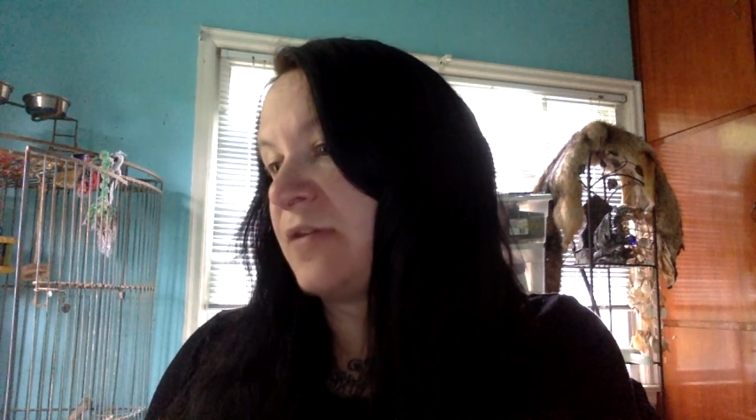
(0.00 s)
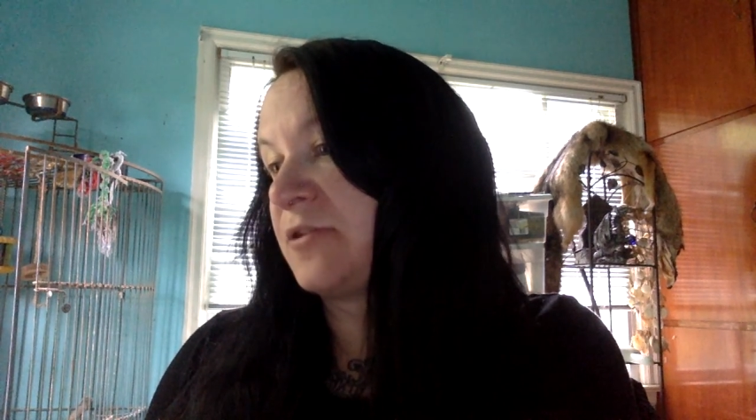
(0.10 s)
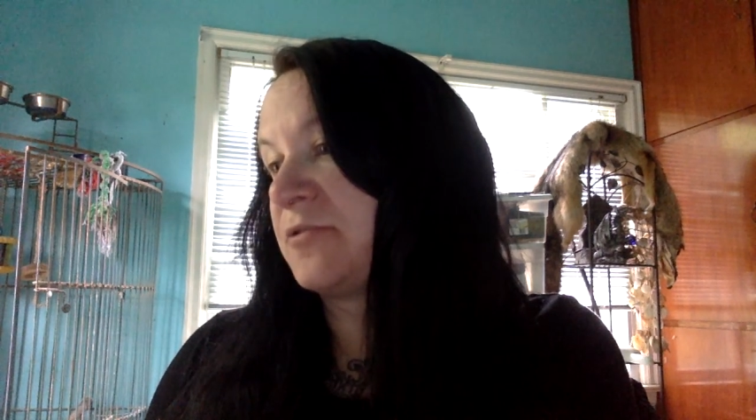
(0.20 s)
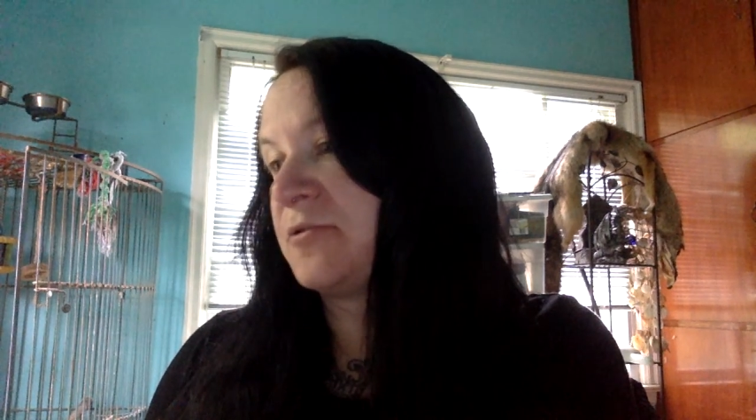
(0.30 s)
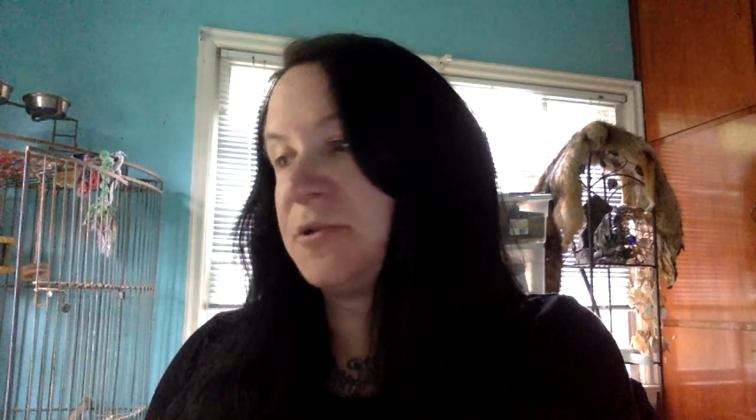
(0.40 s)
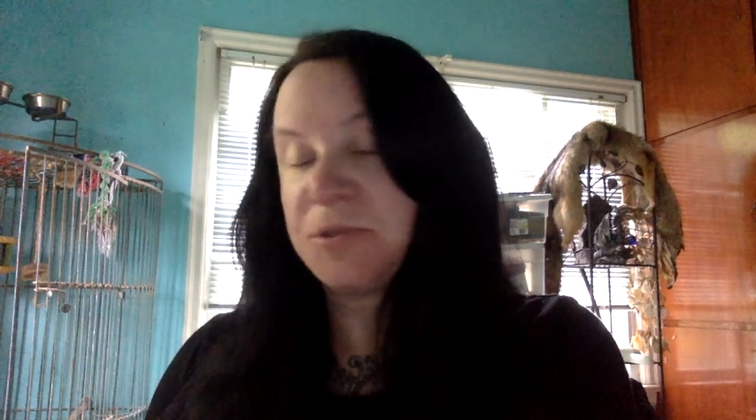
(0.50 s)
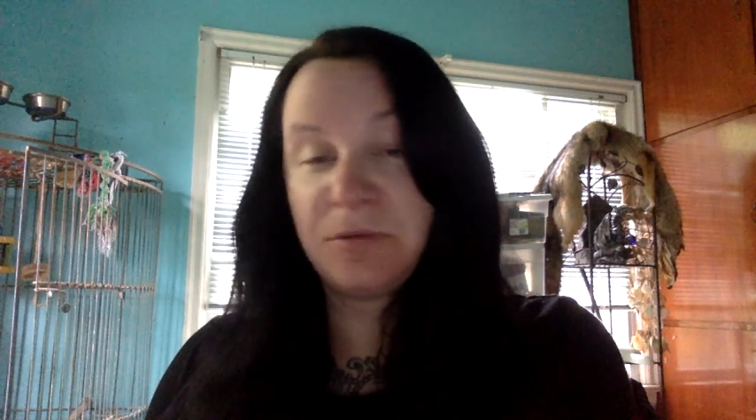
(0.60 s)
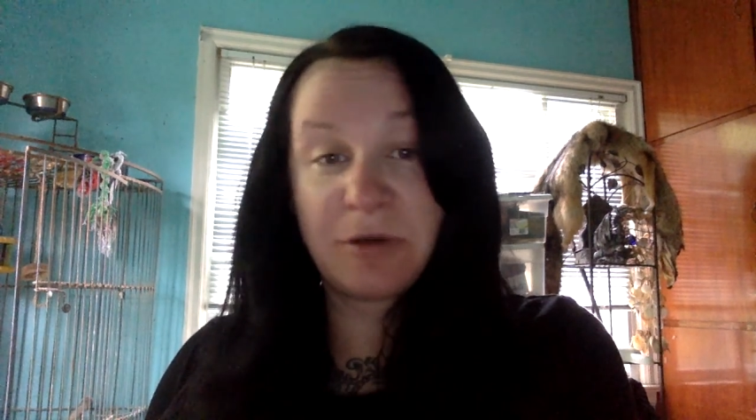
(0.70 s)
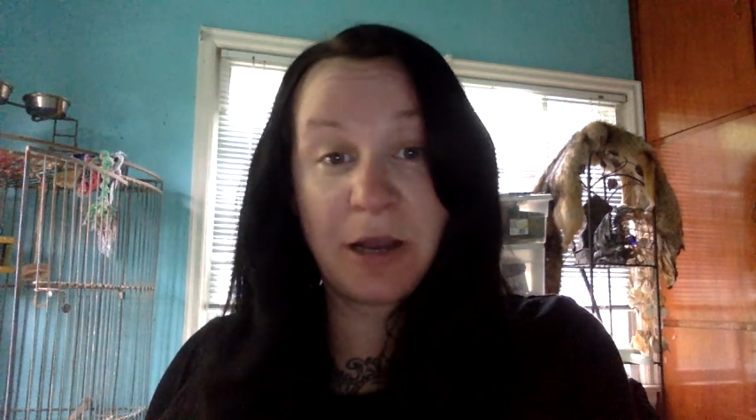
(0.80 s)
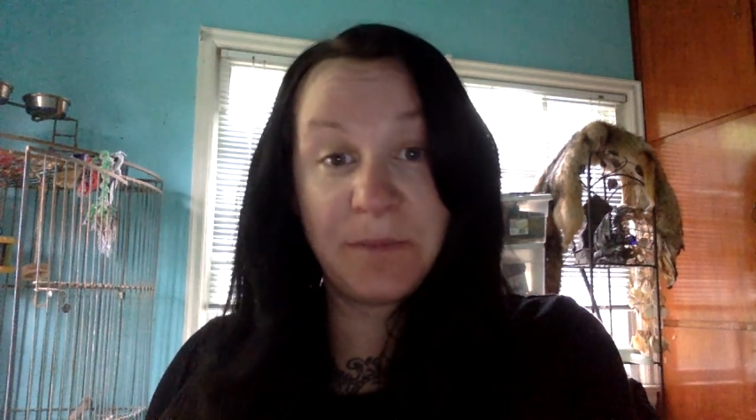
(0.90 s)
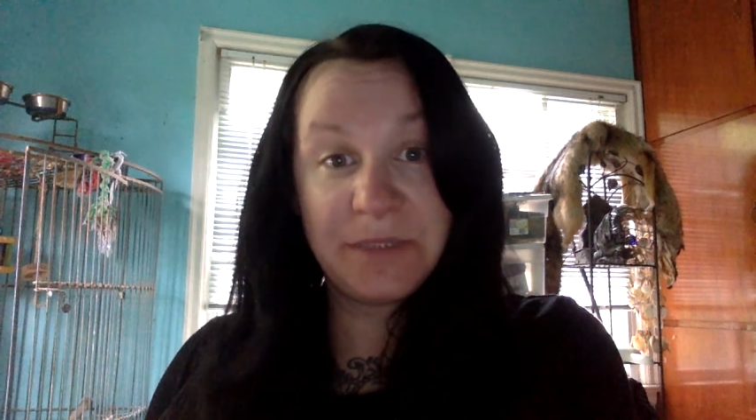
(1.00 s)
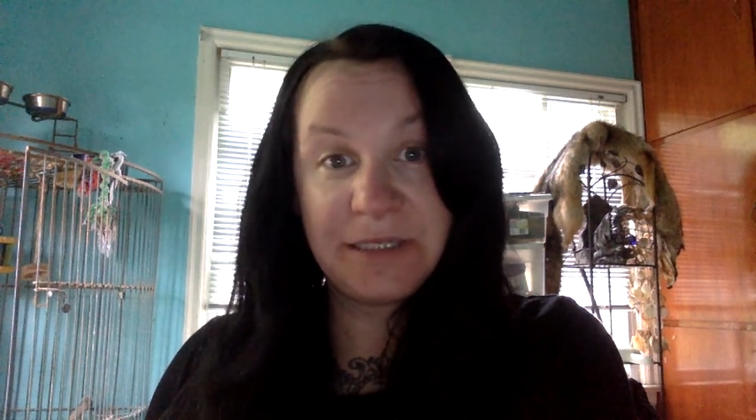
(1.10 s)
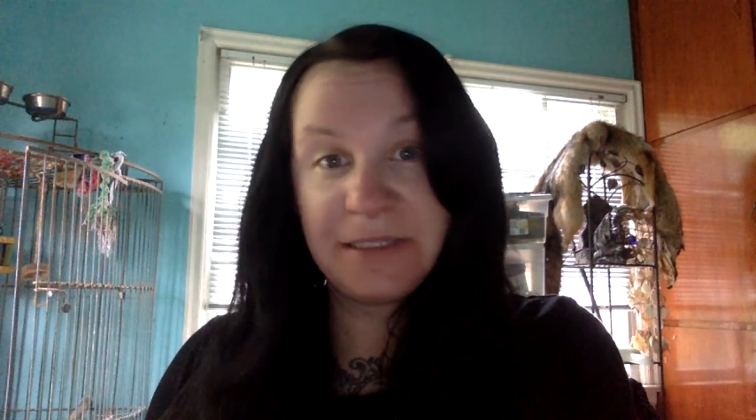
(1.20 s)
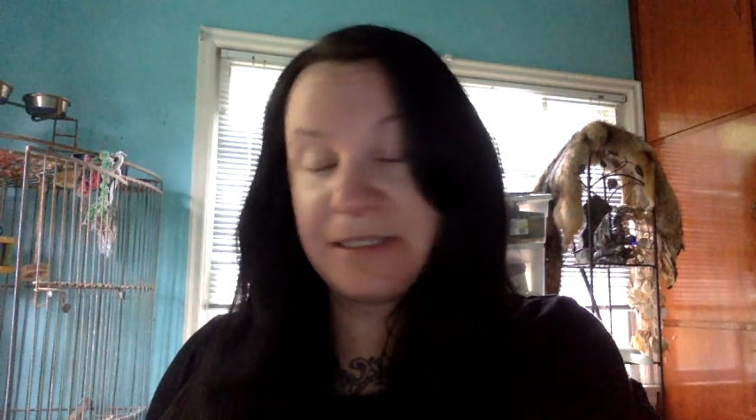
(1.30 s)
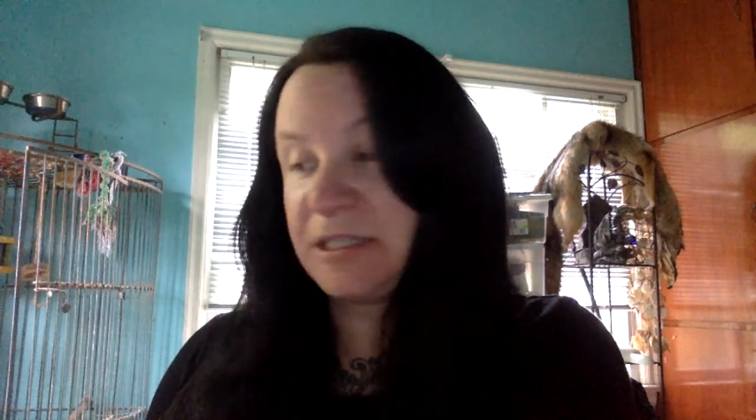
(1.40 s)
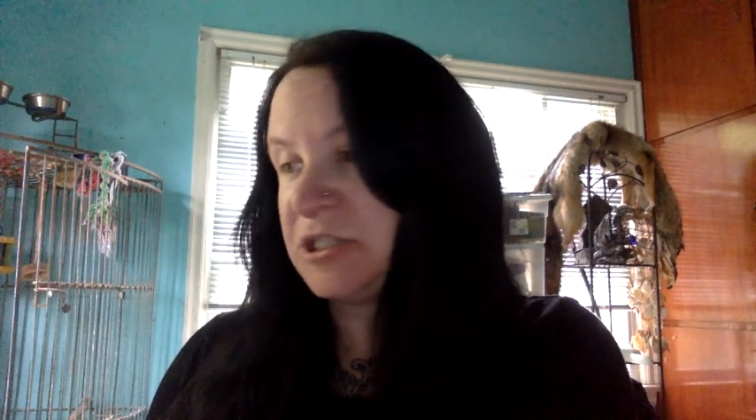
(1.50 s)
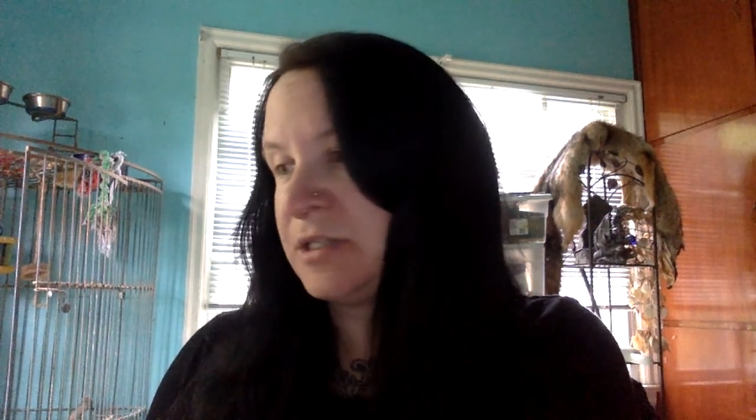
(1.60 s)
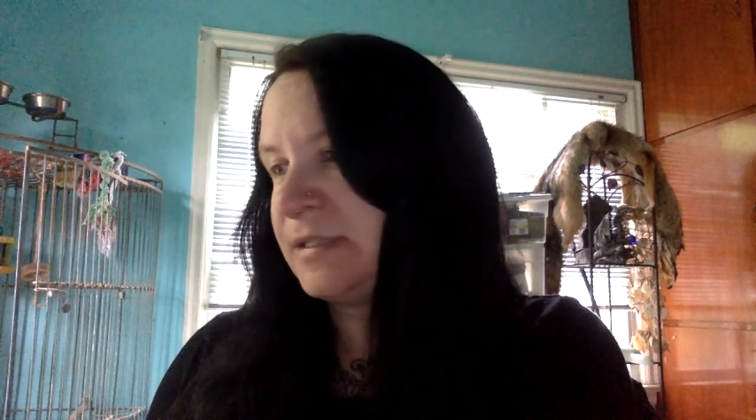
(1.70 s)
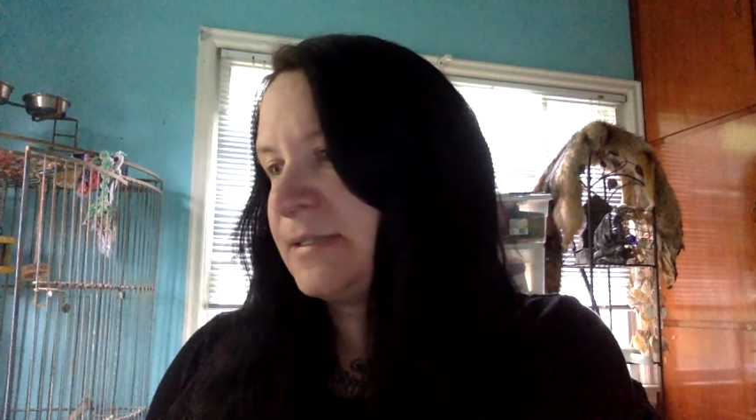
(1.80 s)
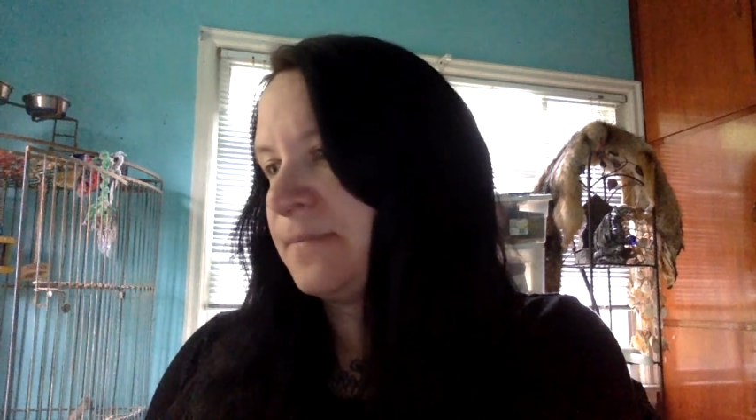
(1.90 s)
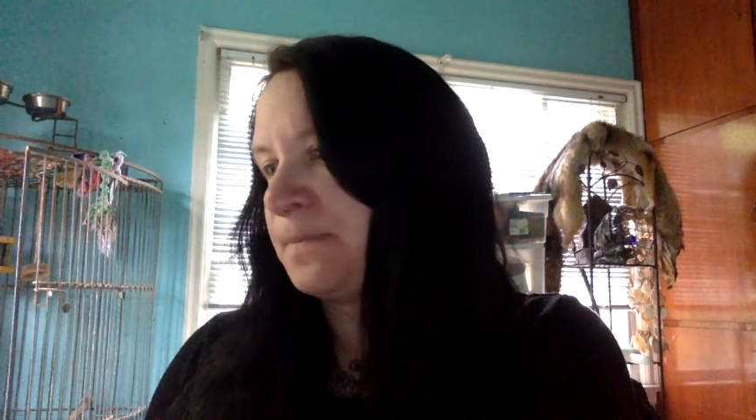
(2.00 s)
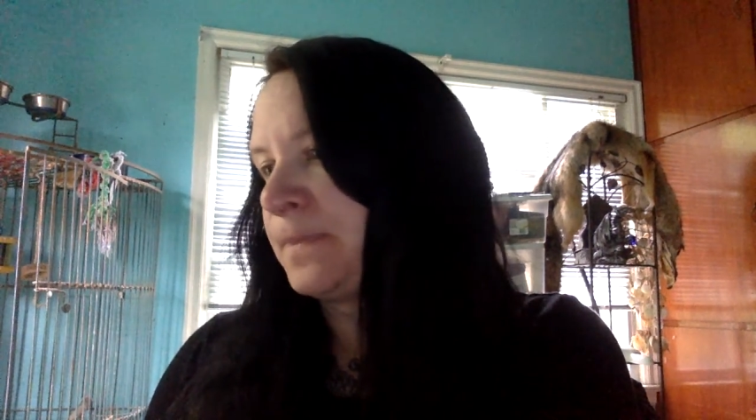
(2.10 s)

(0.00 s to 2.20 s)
ethical, cultural, and competent decisions,